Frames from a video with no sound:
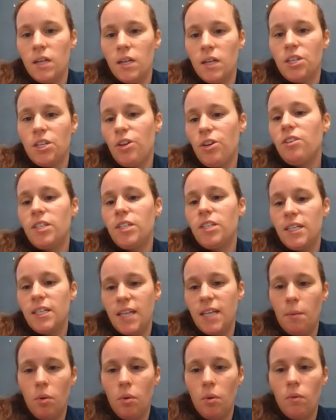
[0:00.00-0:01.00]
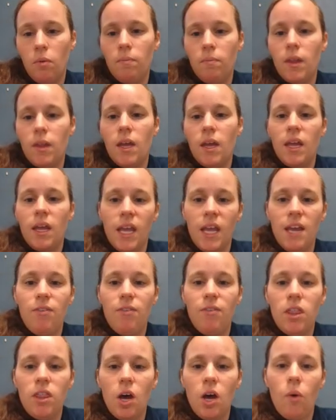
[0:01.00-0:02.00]
So here's an example.
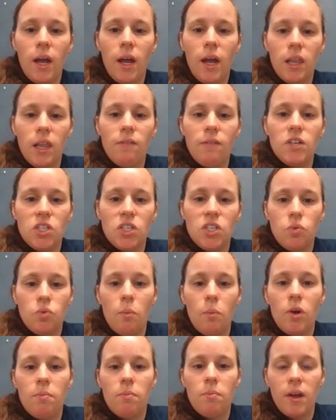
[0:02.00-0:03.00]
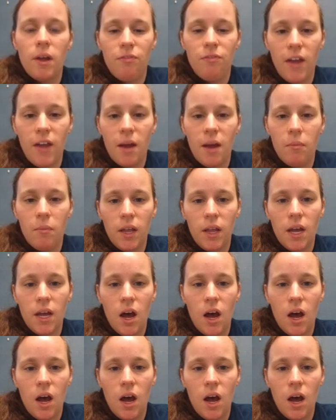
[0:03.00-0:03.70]
Even though I love to swim with my family,